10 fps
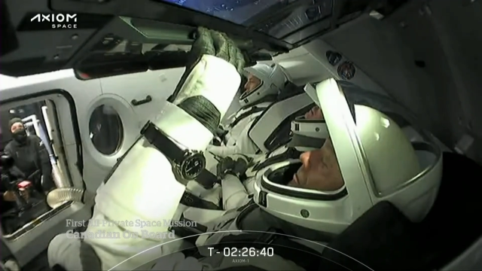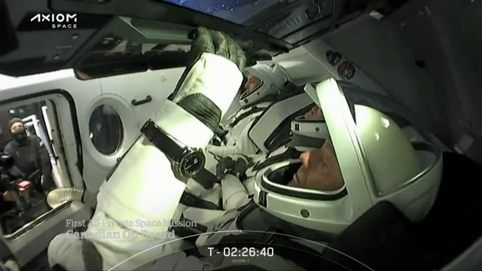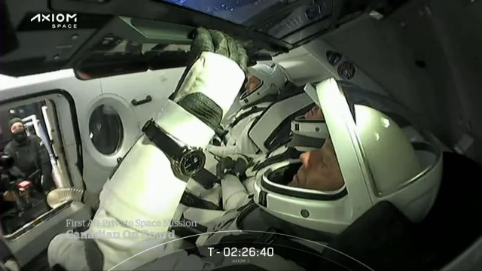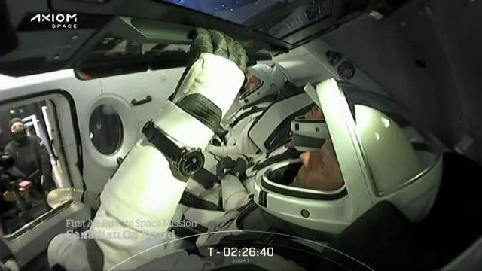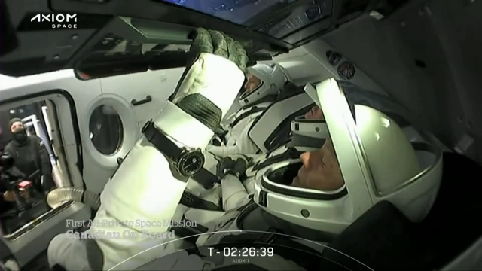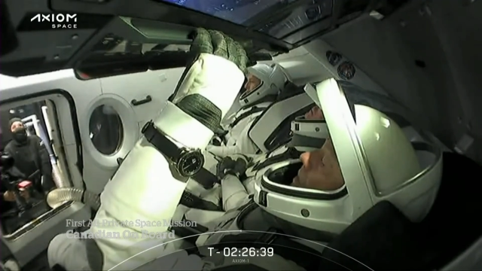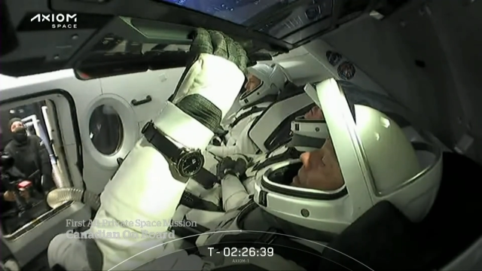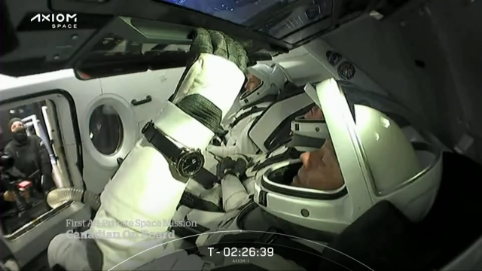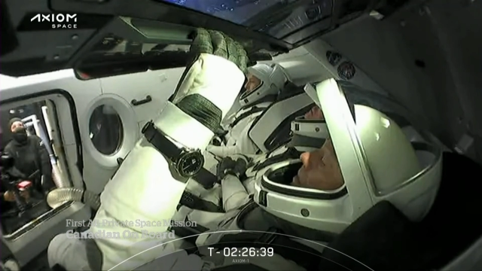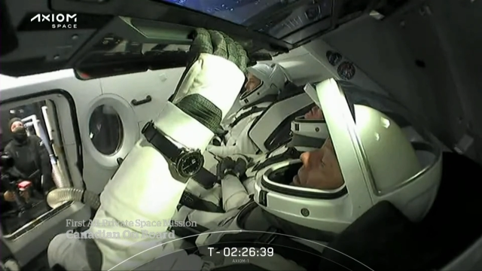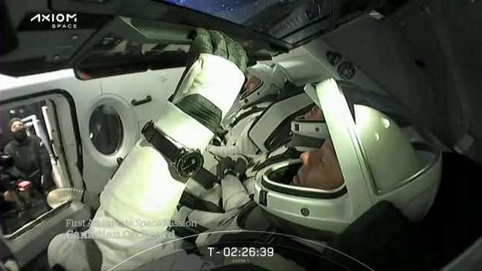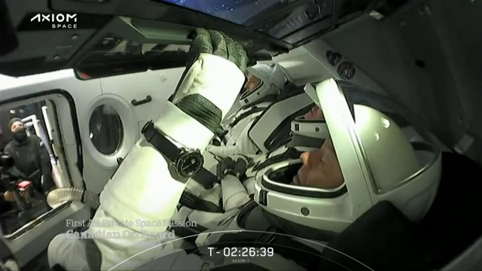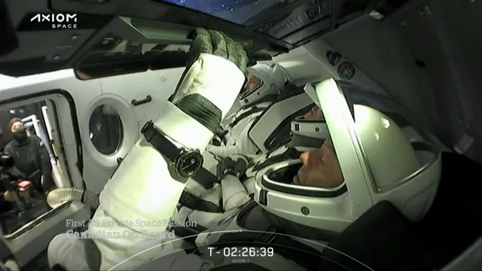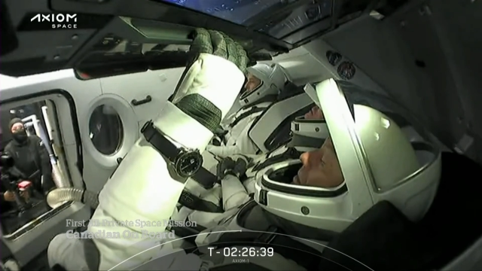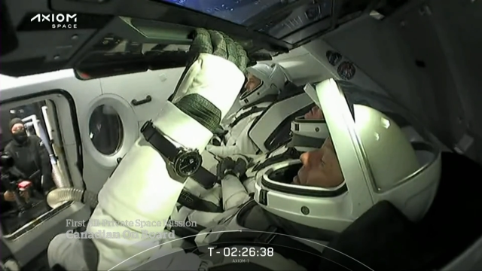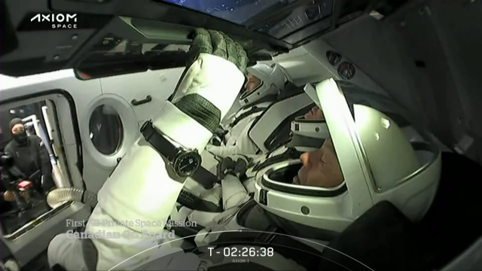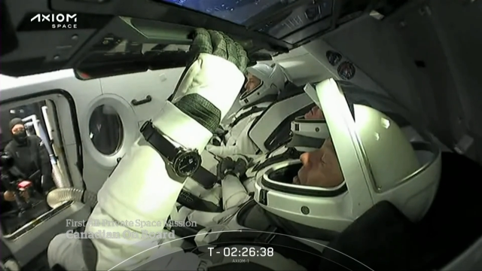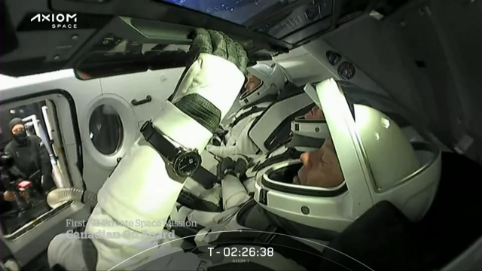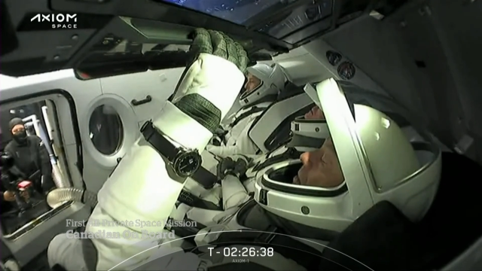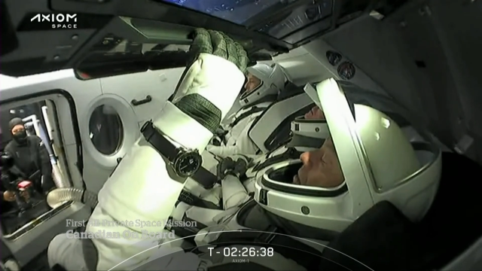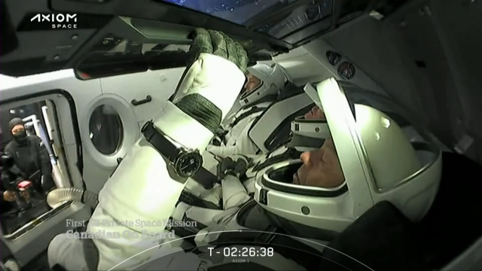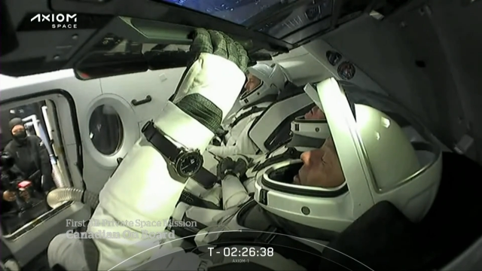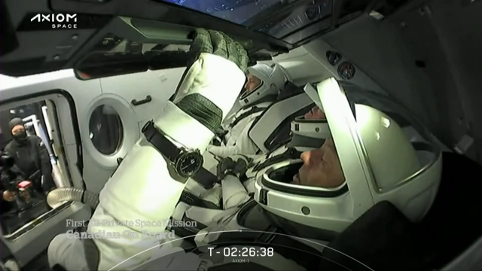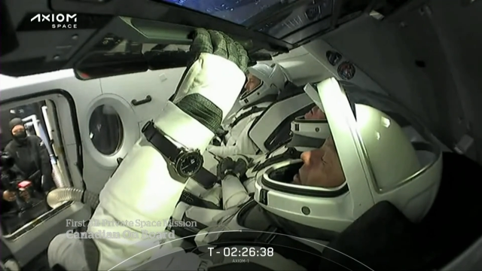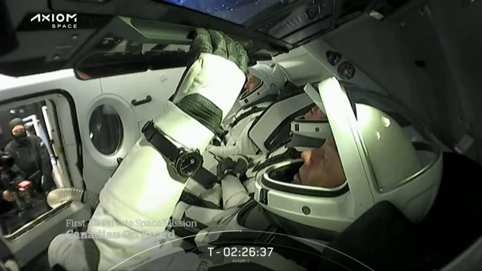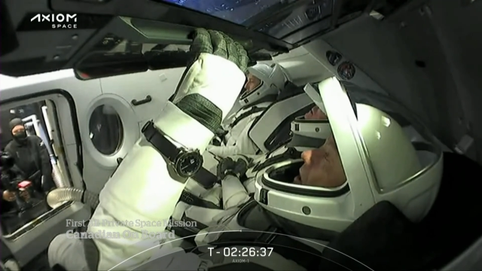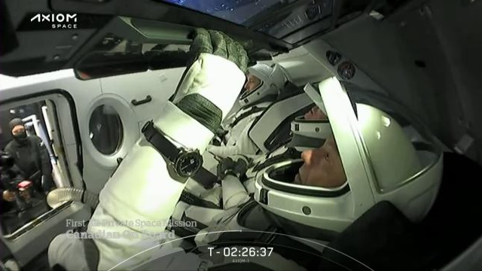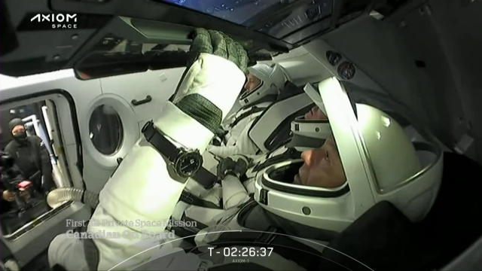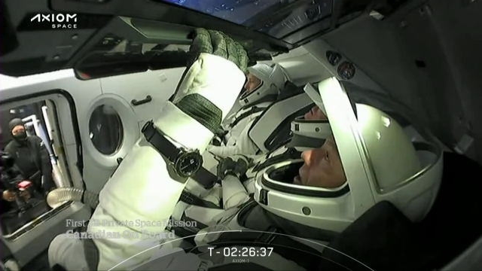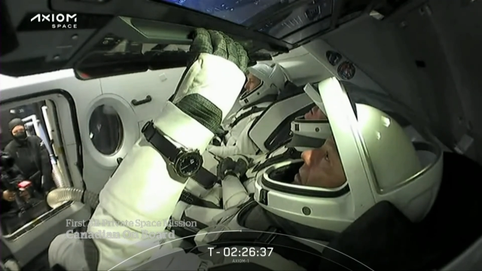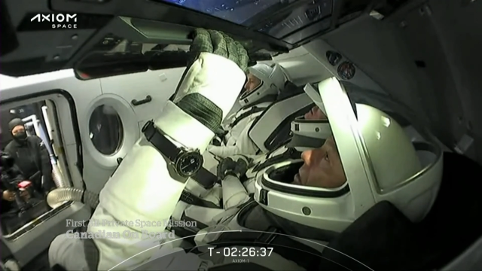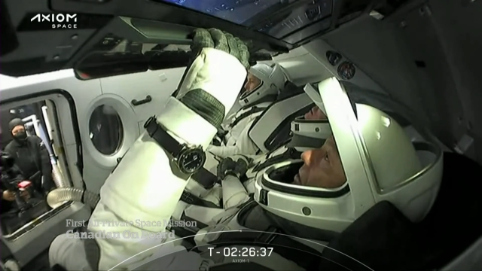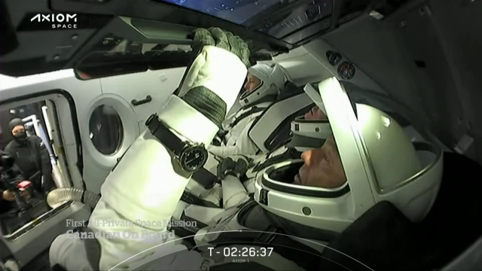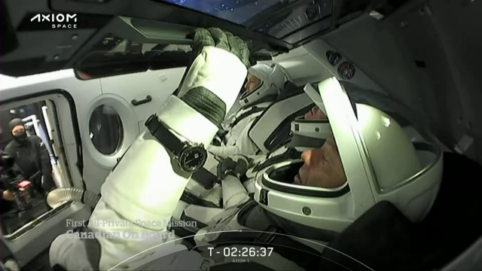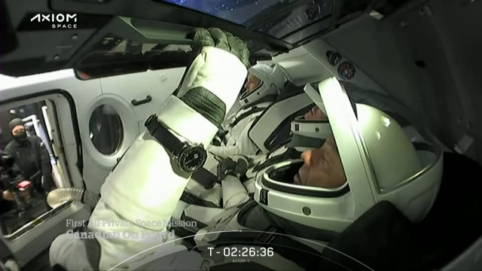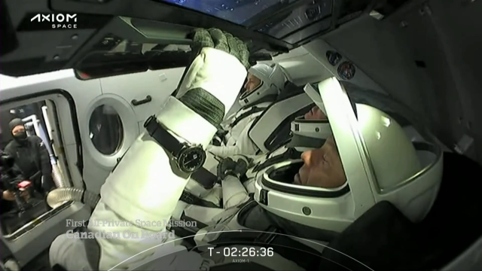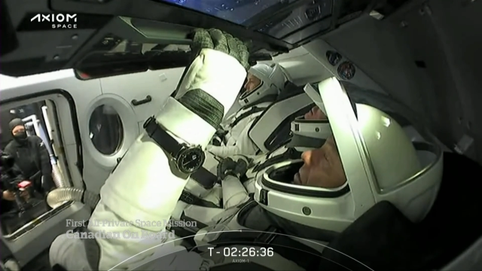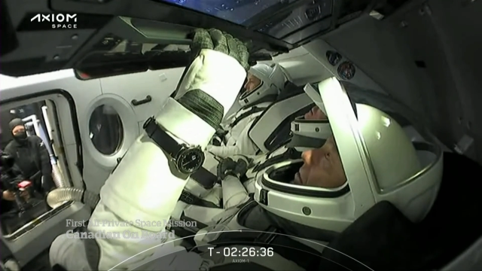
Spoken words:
No face is visible, so there are no lips to read.